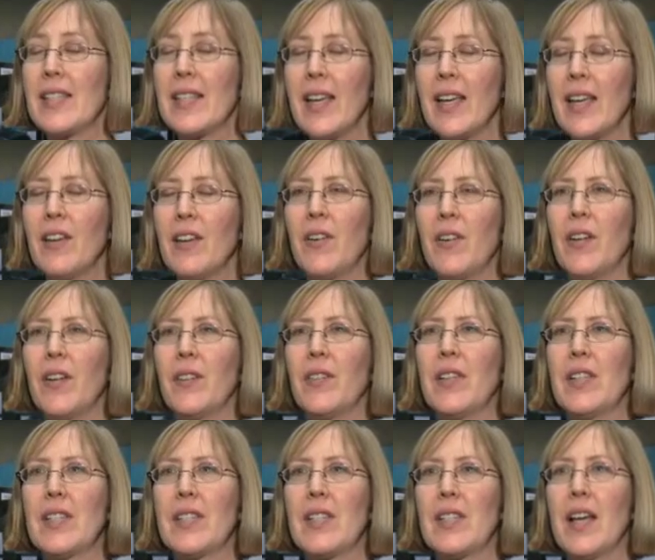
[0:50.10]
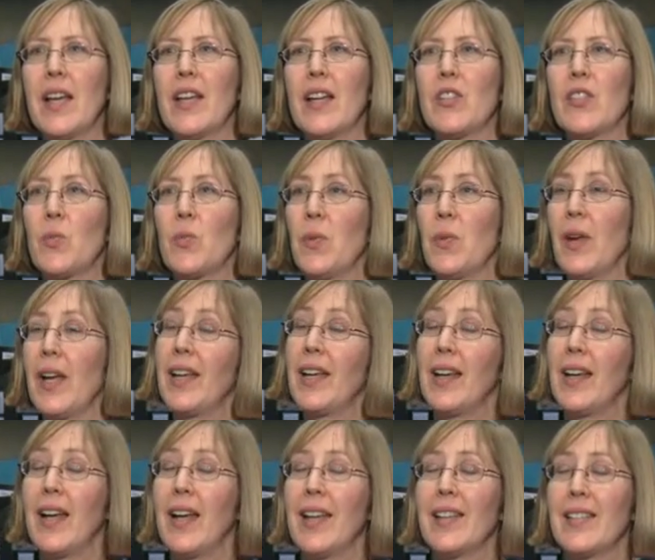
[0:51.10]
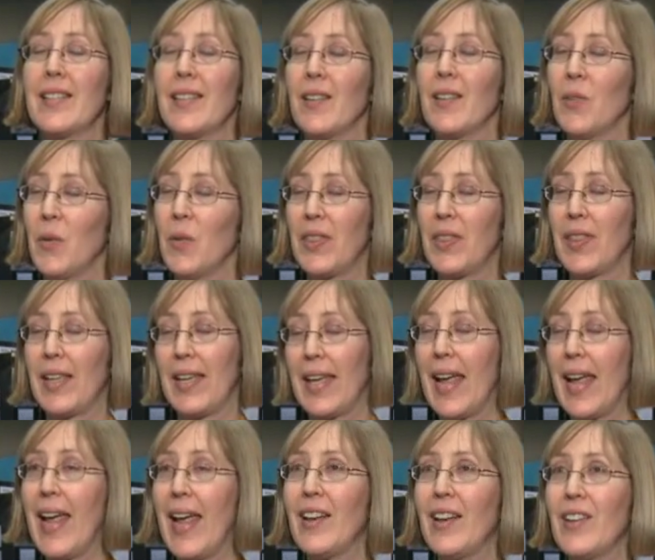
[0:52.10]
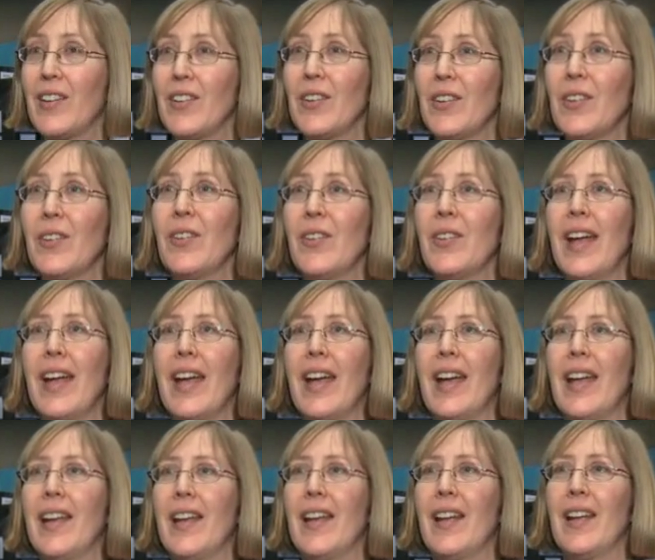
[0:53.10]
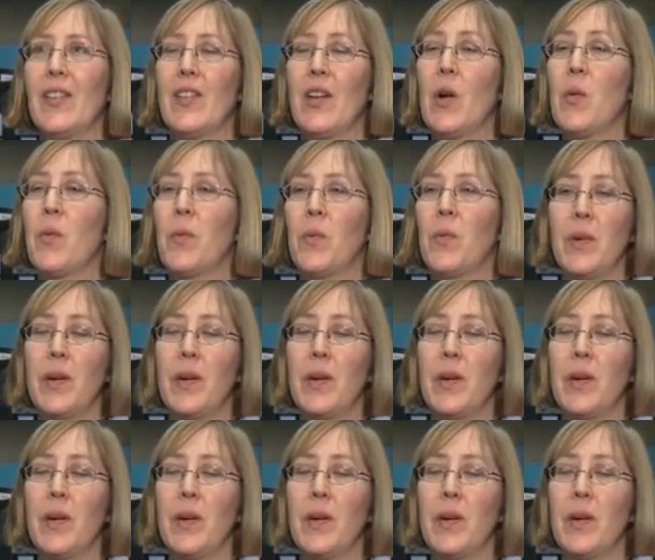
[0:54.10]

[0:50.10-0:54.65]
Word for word: stay involved in science, recognize what they can do, and uh,